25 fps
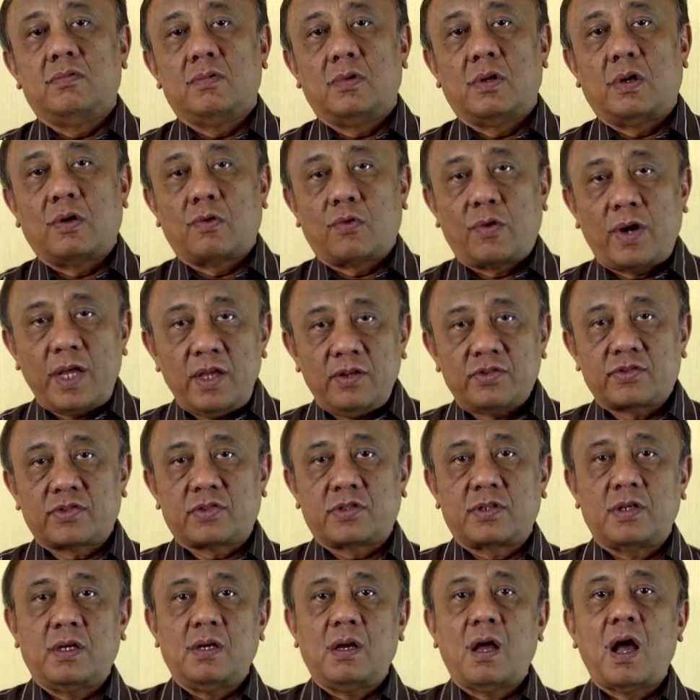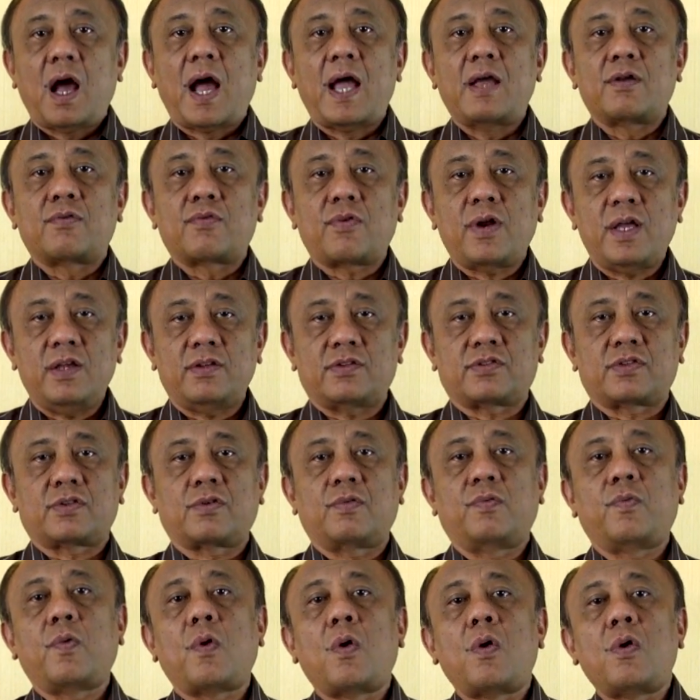risk, yeah, high risk
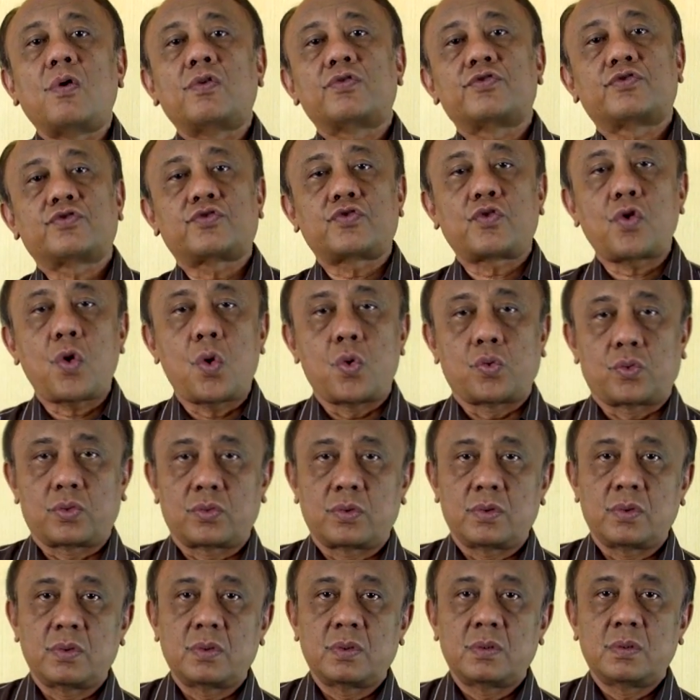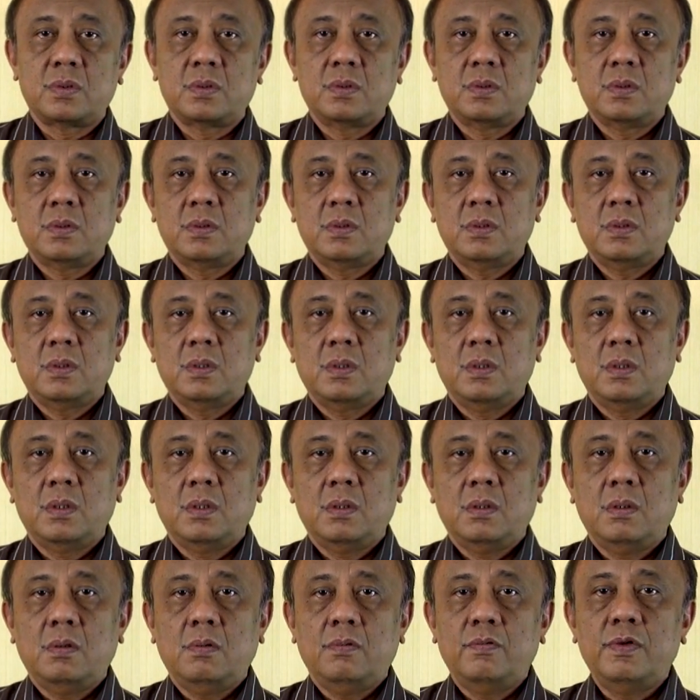for stroke.
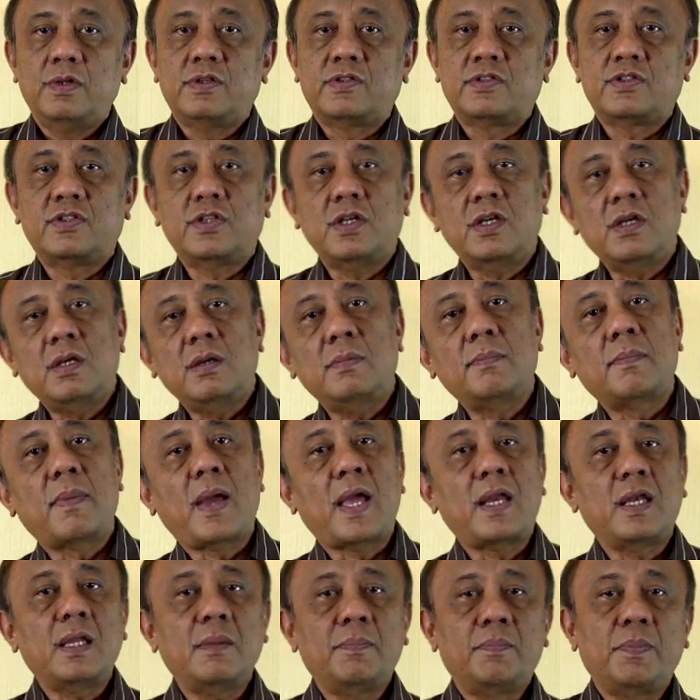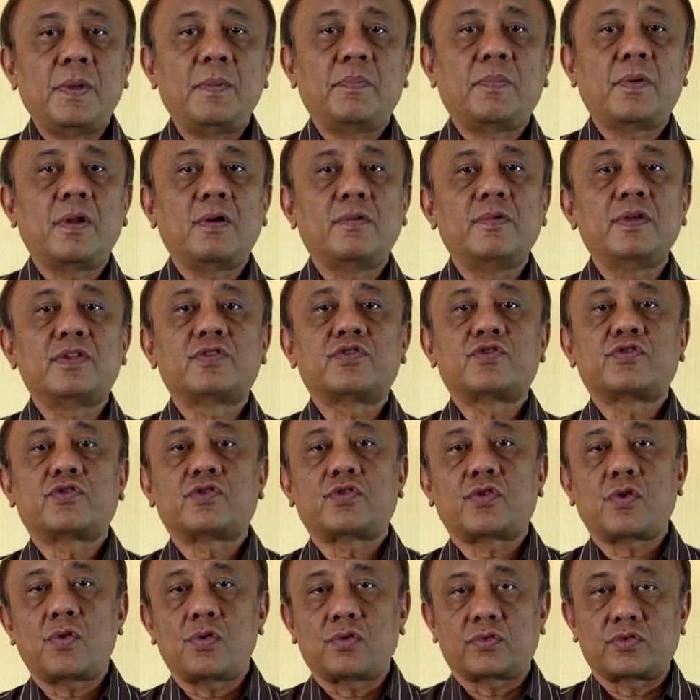We see many people with
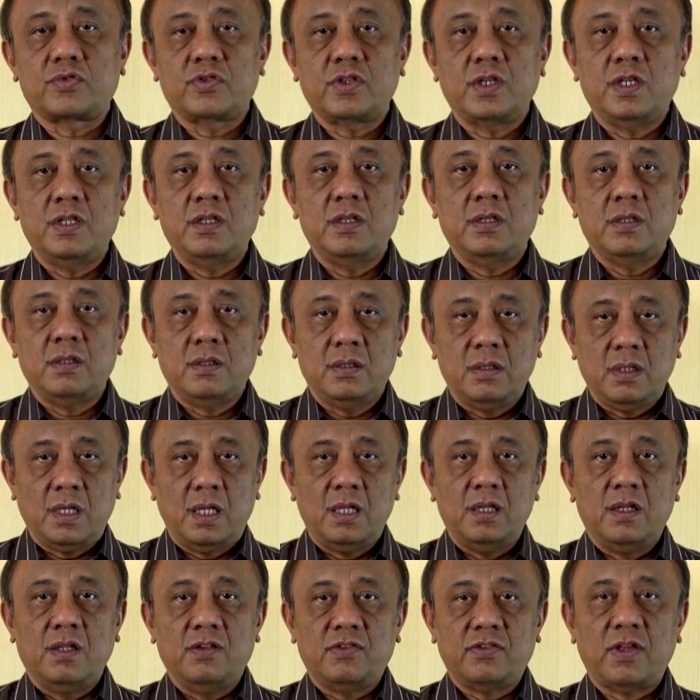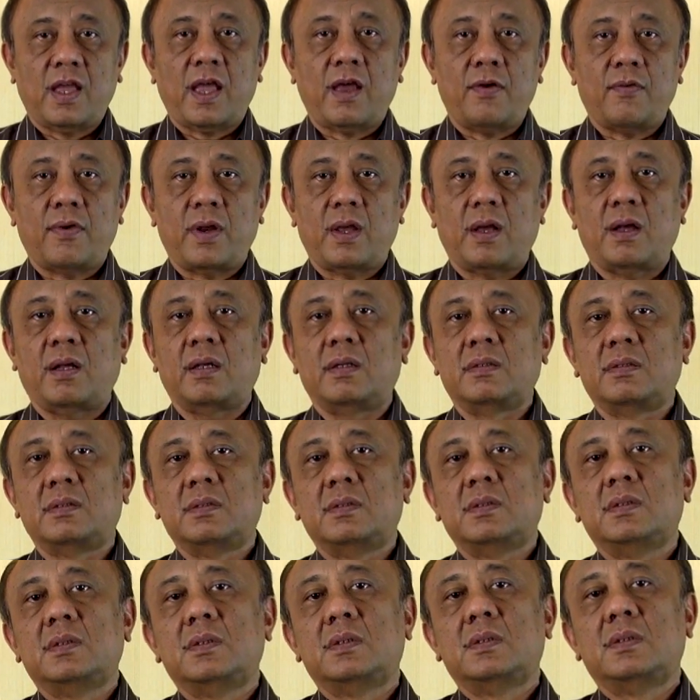strokes in this area.
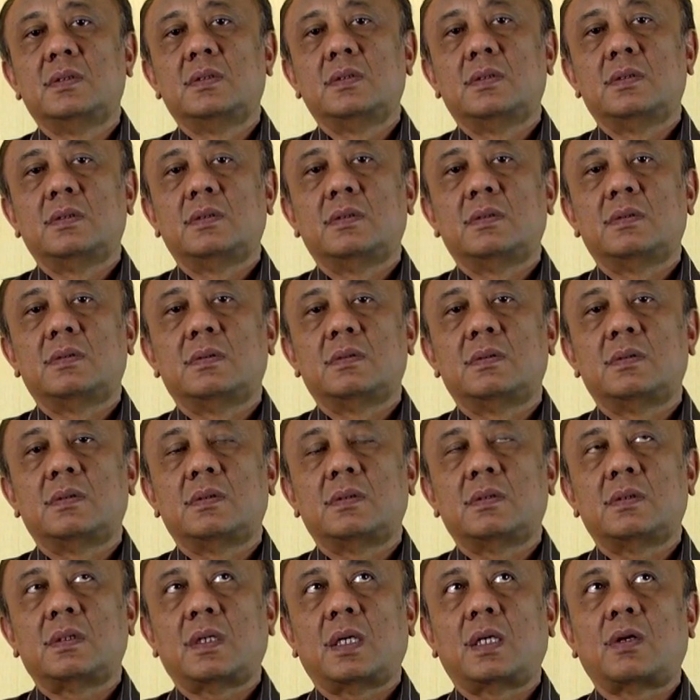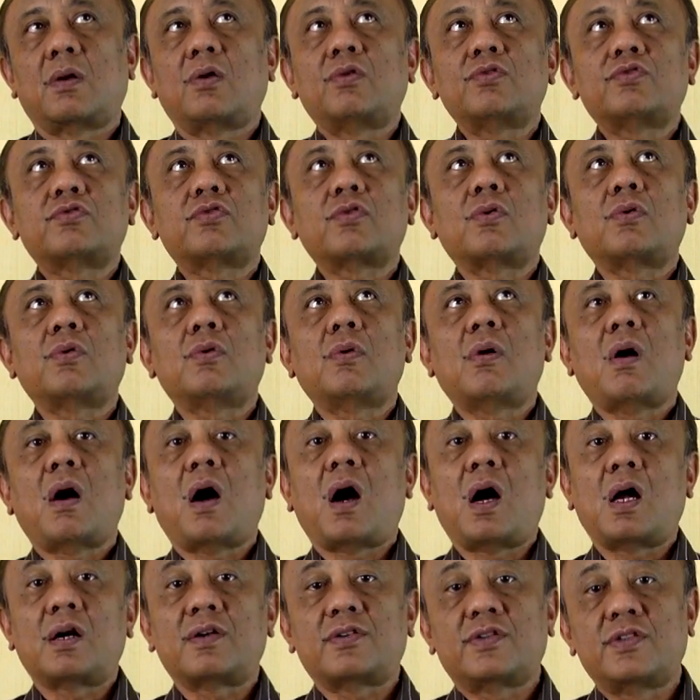And also
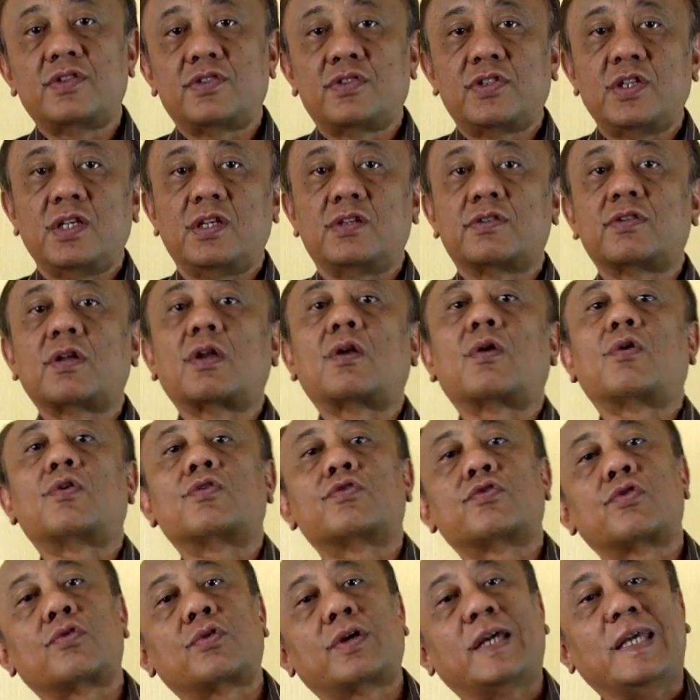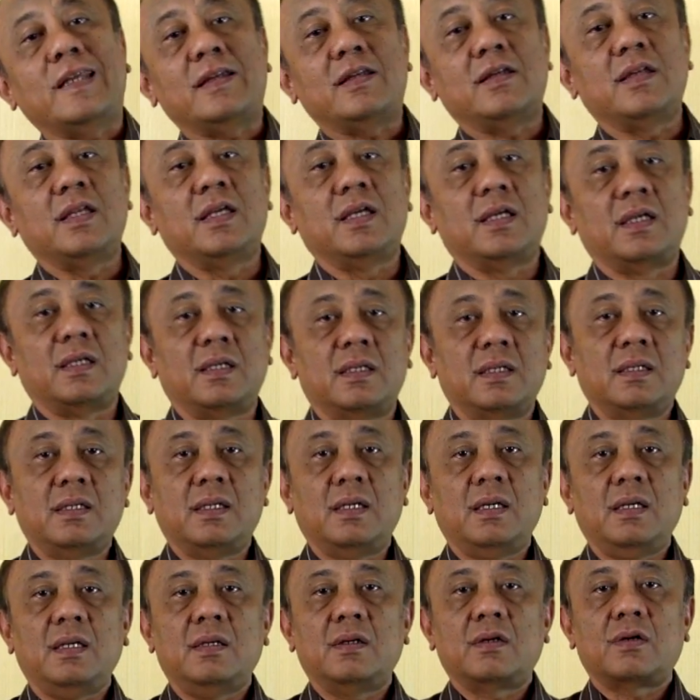heart disease and also kidney,
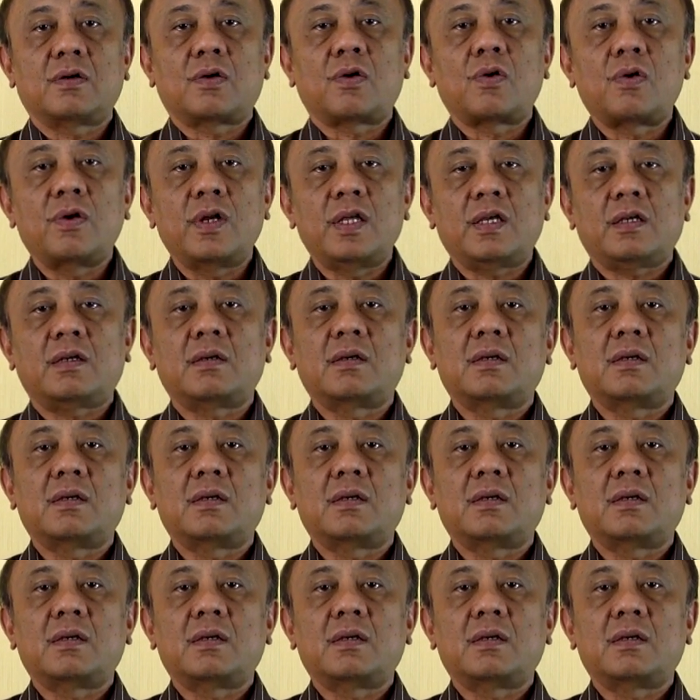yeah, chronic